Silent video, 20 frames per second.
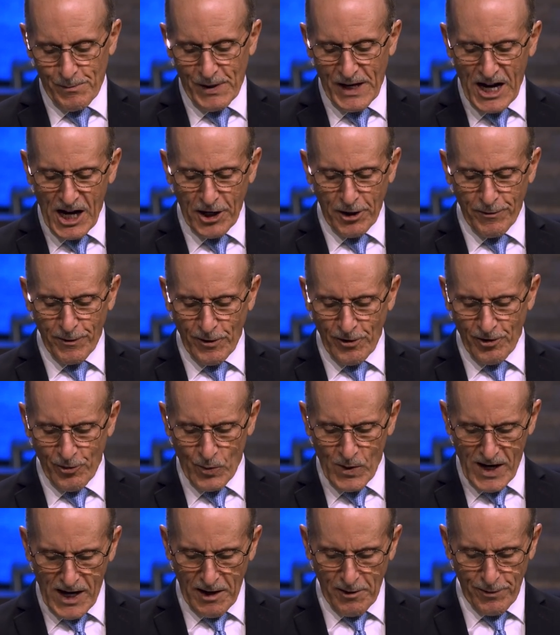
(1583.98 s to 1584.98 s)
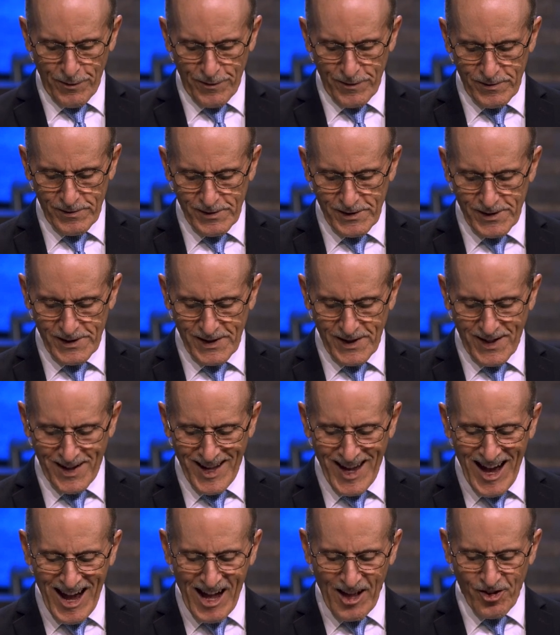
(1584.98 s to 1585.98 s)
Potiphar's wife
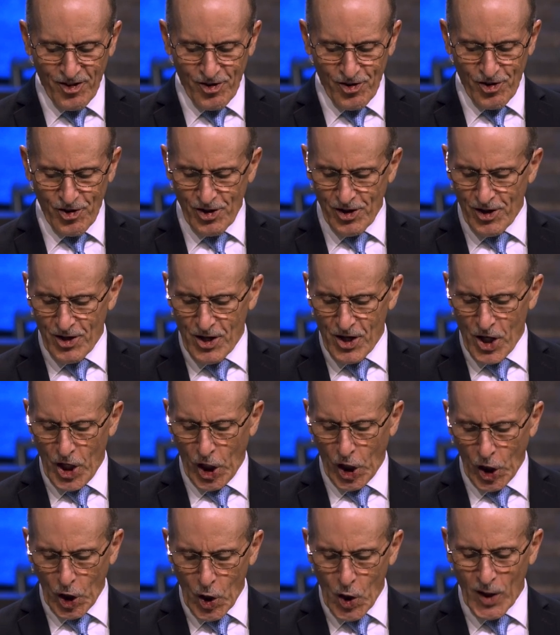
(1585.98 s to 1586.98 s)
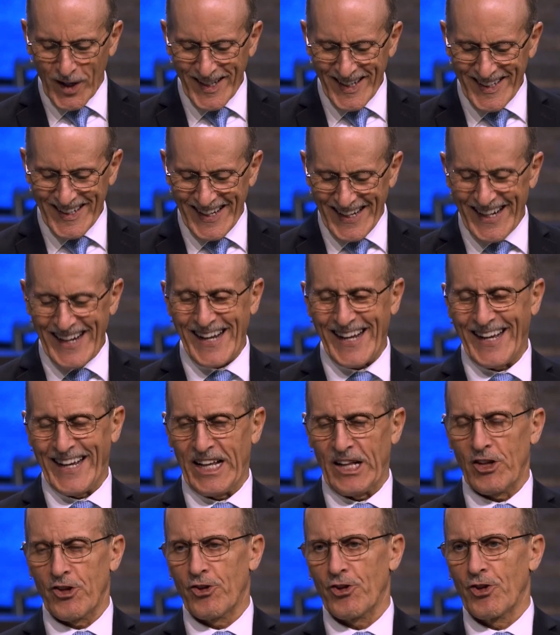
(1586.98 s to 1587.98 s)
casts longing
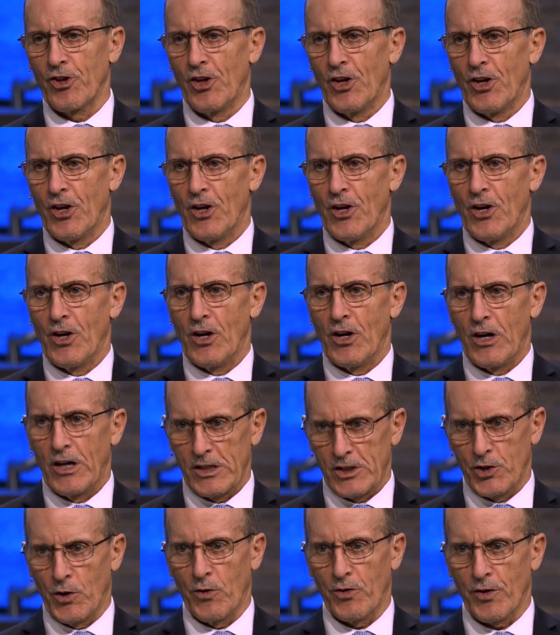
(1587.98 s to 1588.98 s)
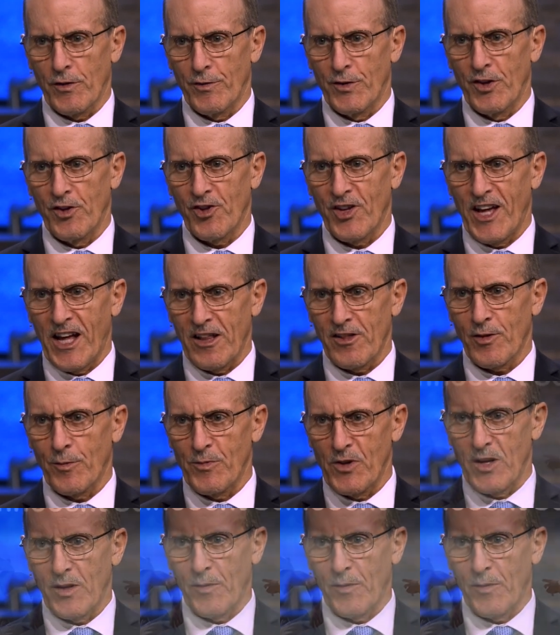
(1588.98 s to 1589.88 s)
eyes on Joseph, this handsome